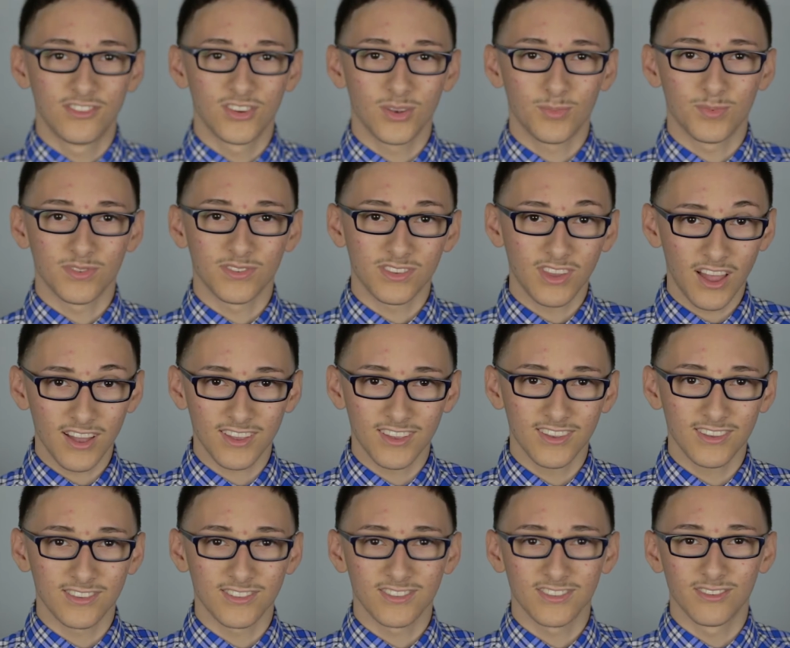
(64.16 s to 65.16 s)
chips,
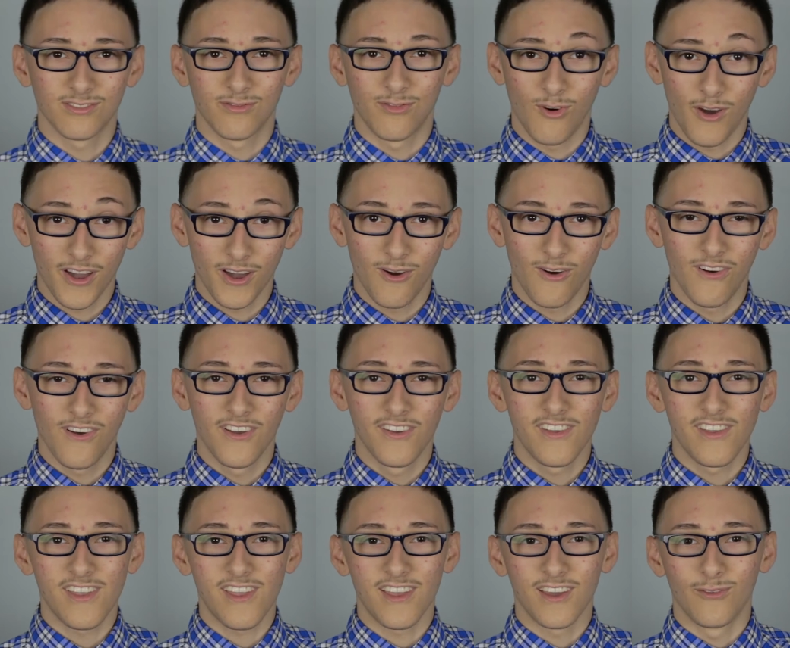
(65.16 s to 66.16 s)
Takis Fuego,
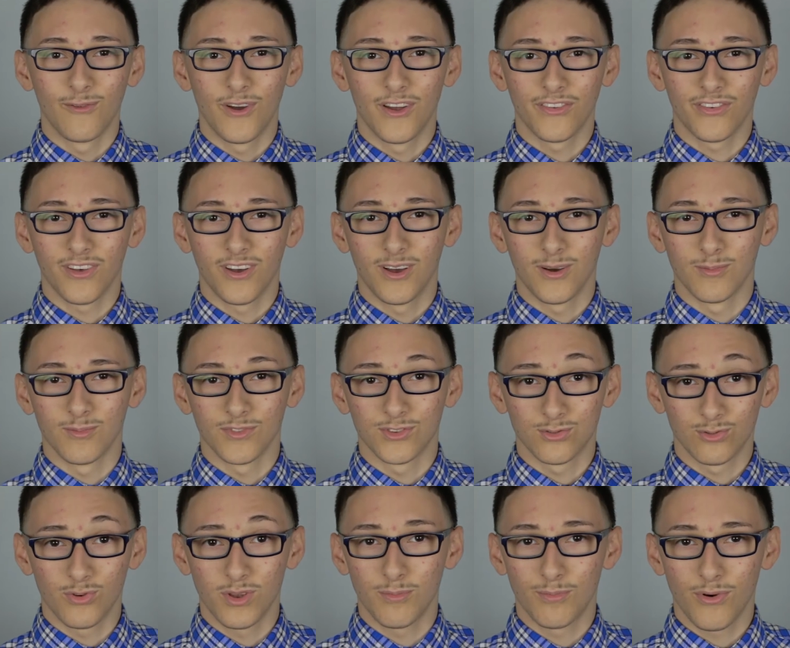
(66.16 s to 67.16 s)
with
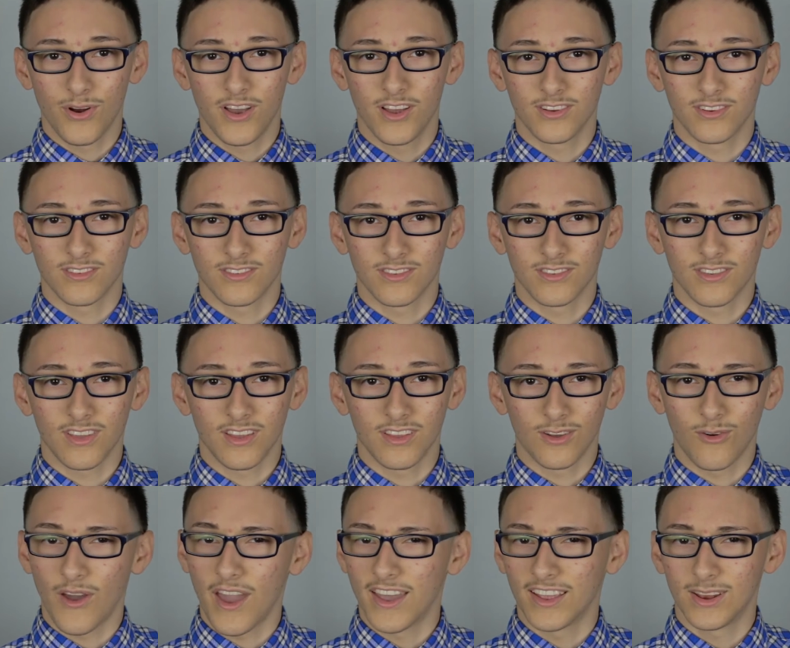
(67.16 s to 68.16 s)
sweet bread,
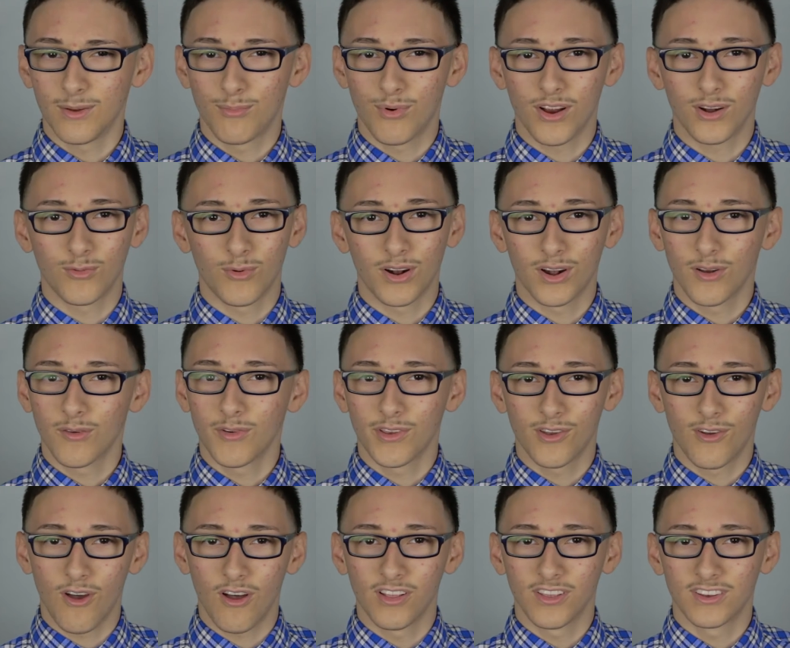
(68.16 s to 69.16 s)
candy bread, whatever
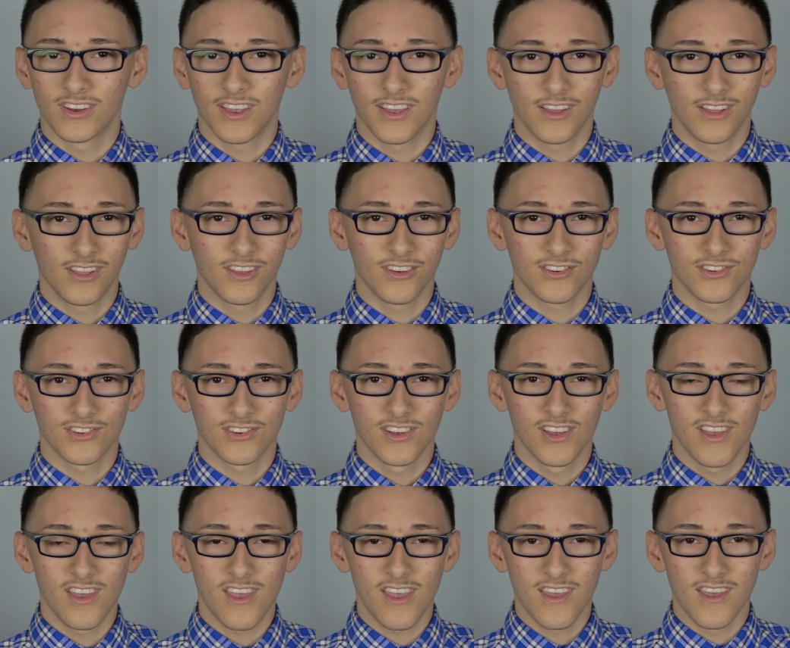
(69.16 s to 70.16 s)
you call it in English.
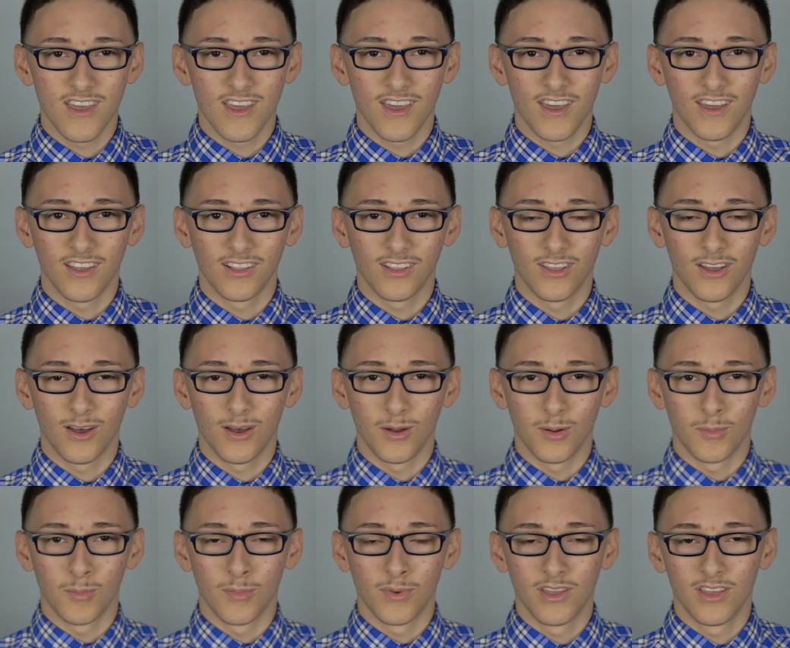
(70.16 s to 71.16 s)
And,
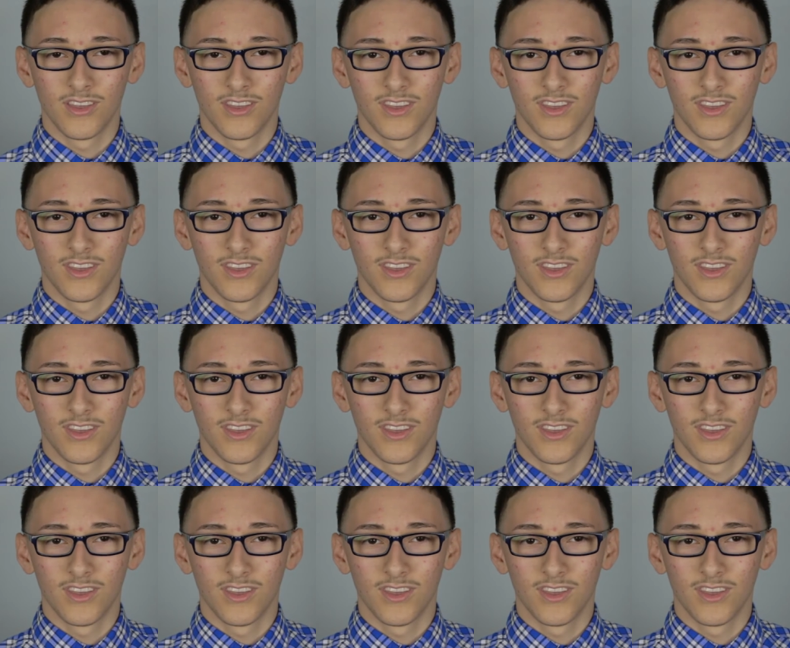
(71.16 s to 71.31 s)
you know,